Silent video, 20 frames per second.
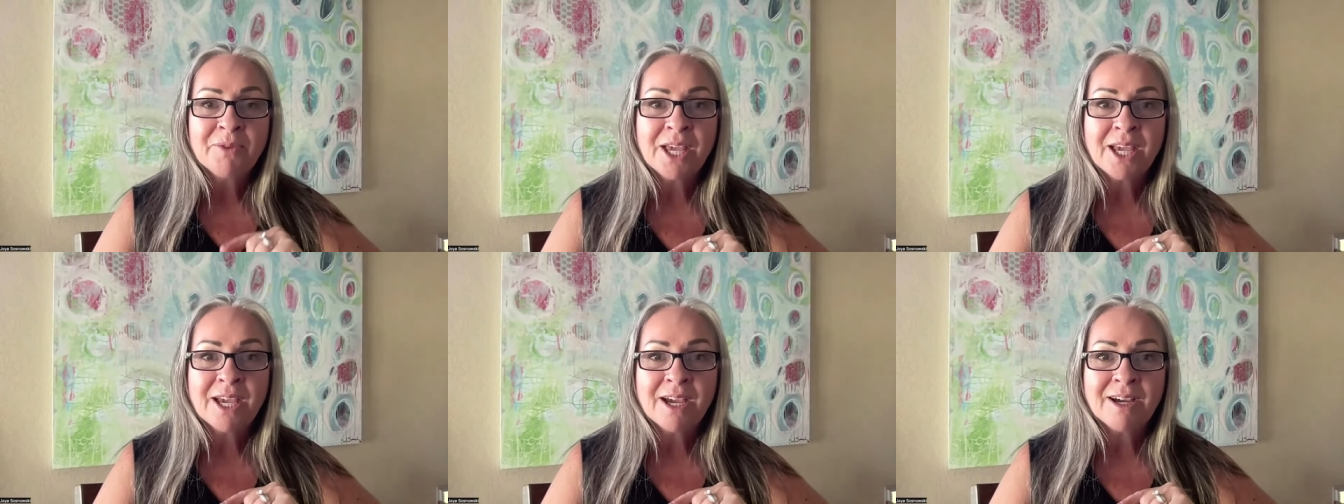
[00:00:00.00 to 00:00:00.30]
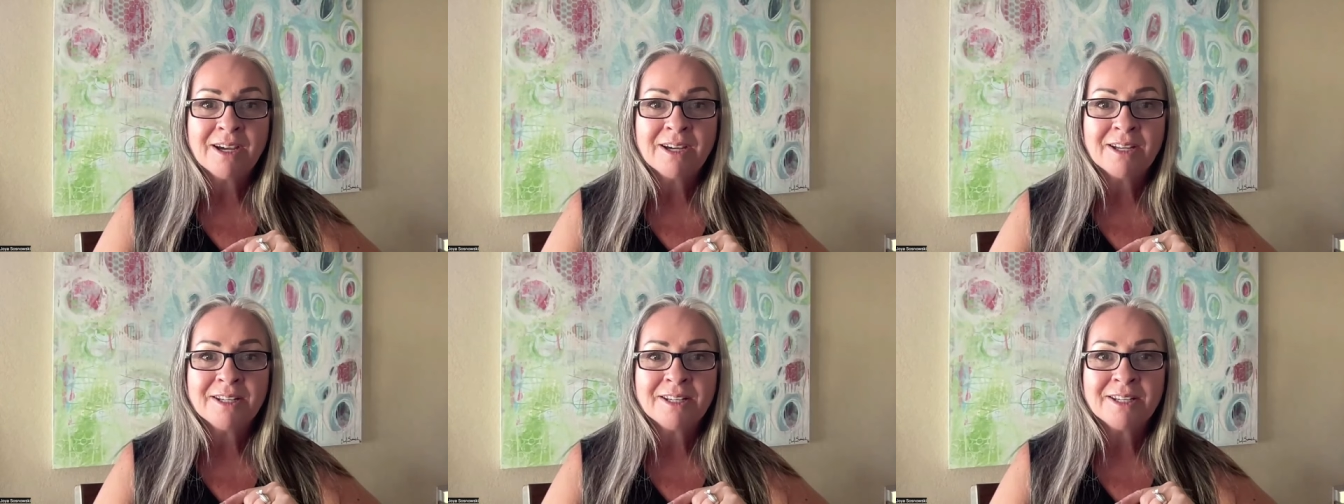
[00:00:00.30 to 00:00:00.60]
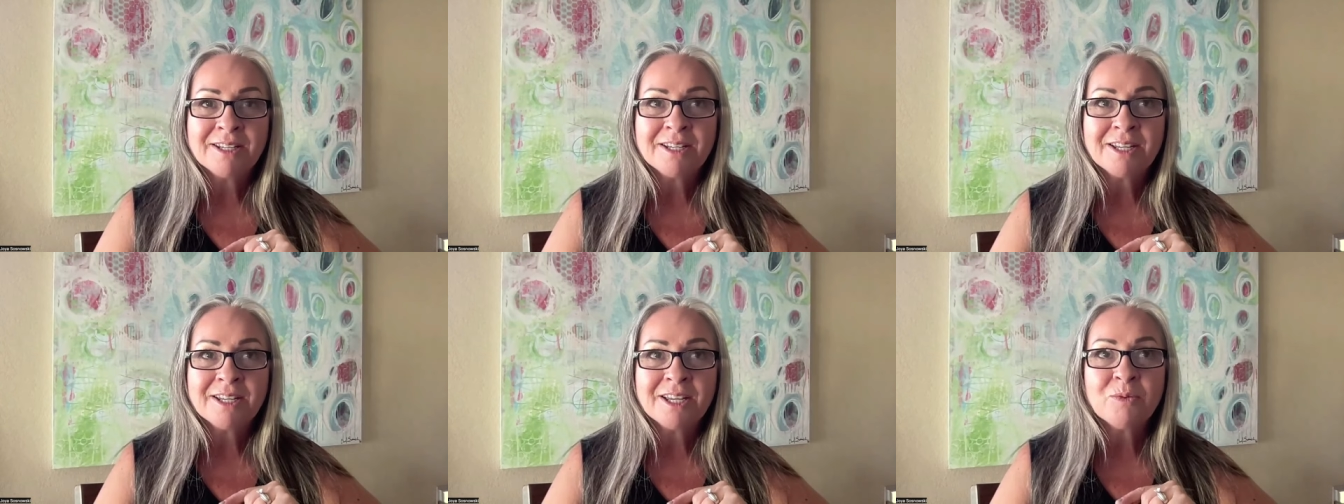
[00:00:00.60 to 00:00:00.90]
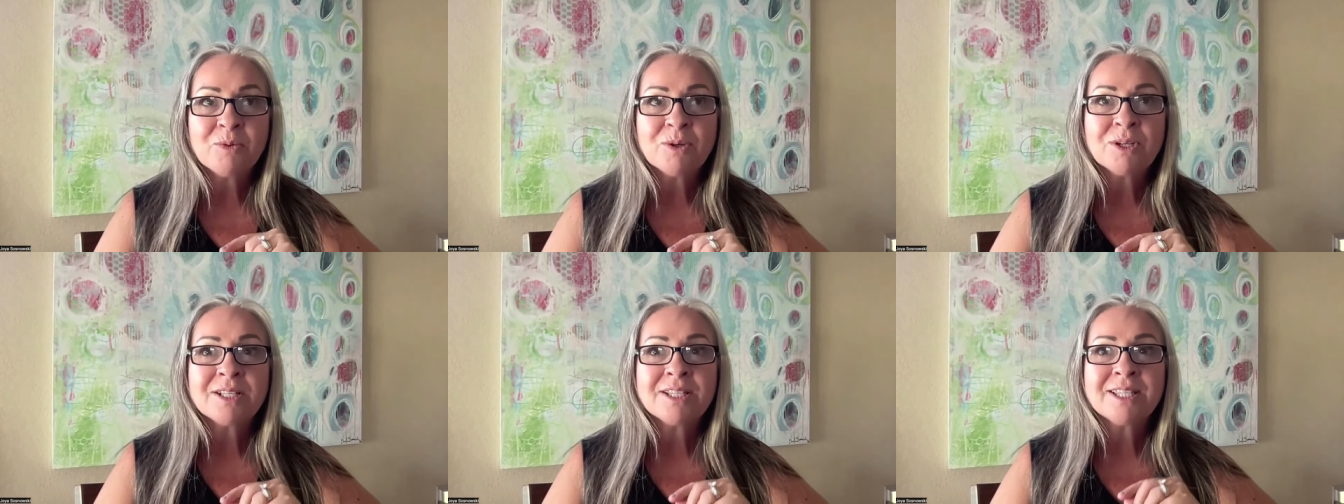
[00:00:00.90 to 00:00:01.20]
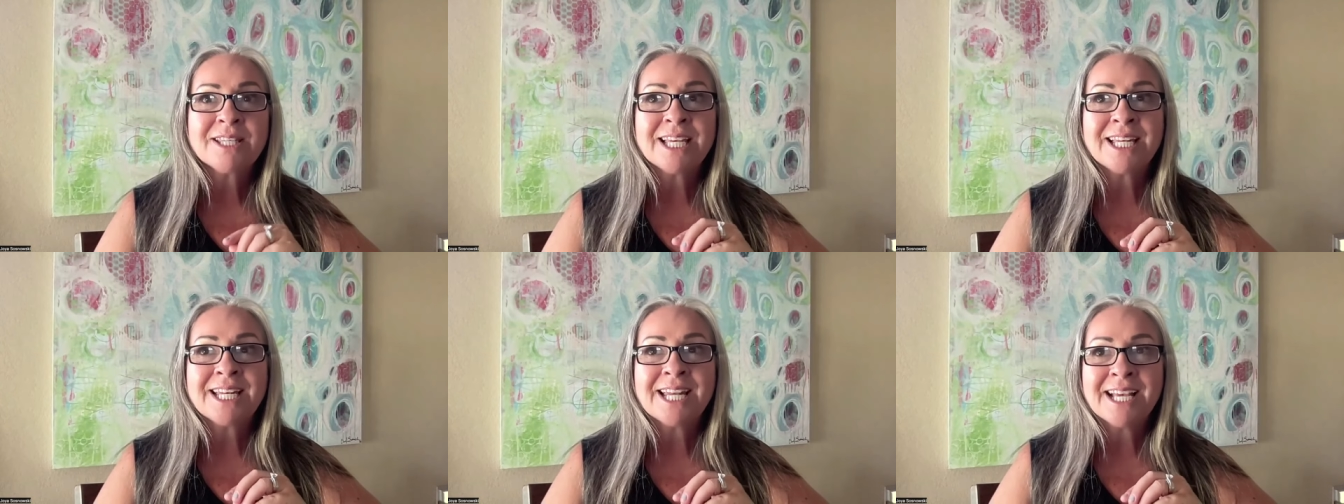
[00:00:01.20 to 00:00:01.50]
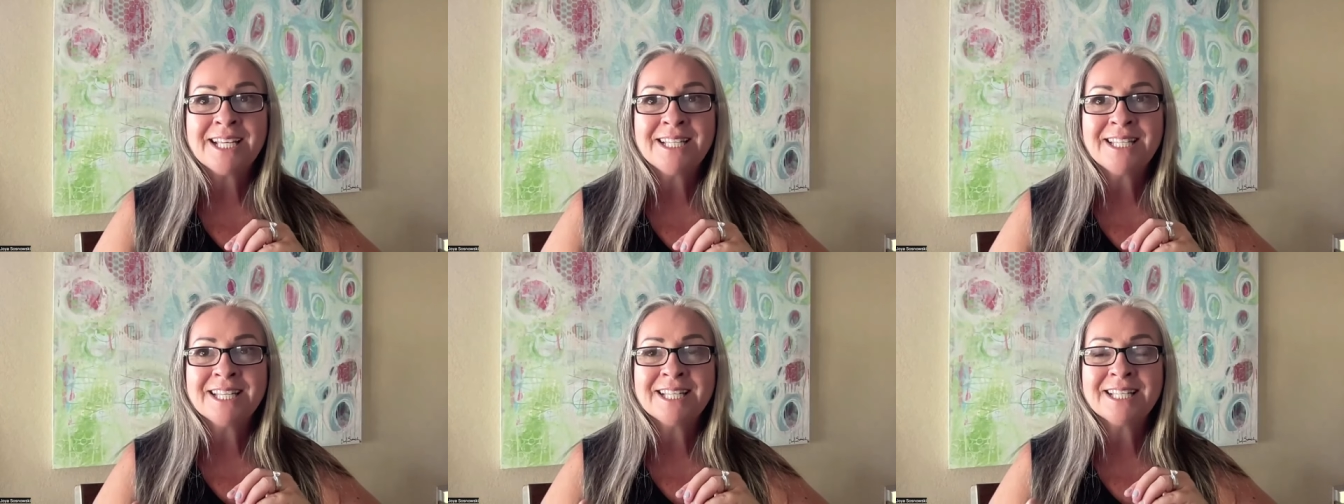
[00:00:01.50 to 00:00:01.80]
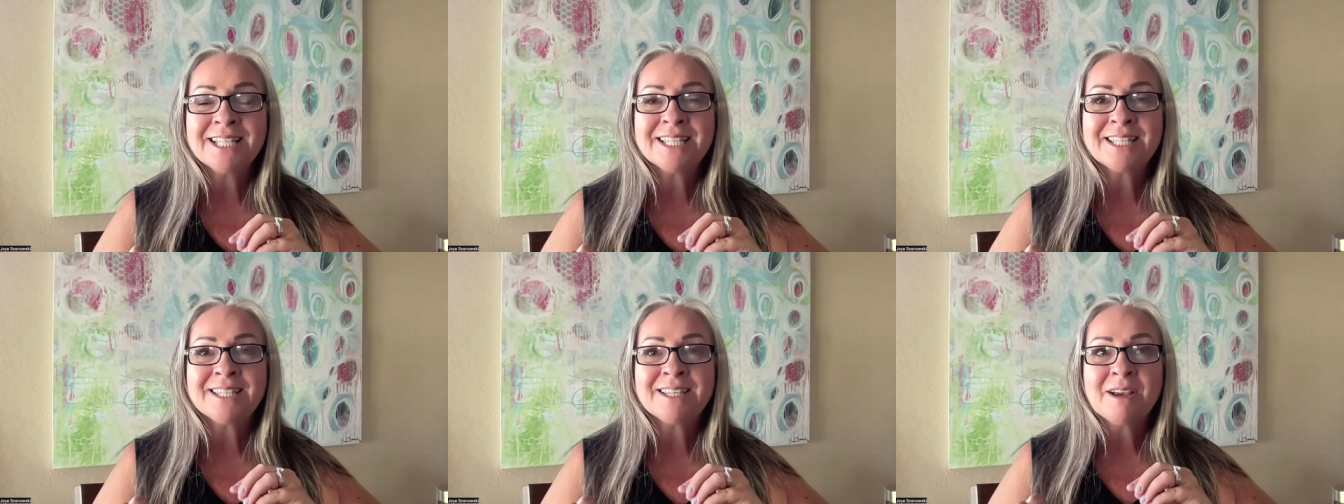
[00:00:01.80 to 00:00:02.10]
And it was, in
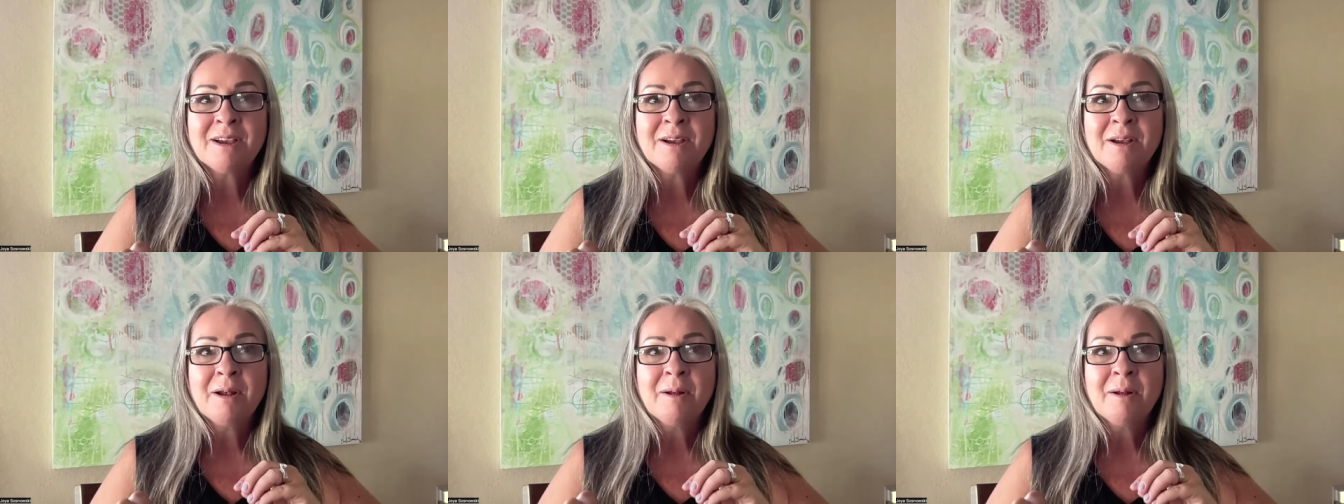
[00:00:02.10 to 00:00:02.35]
essence,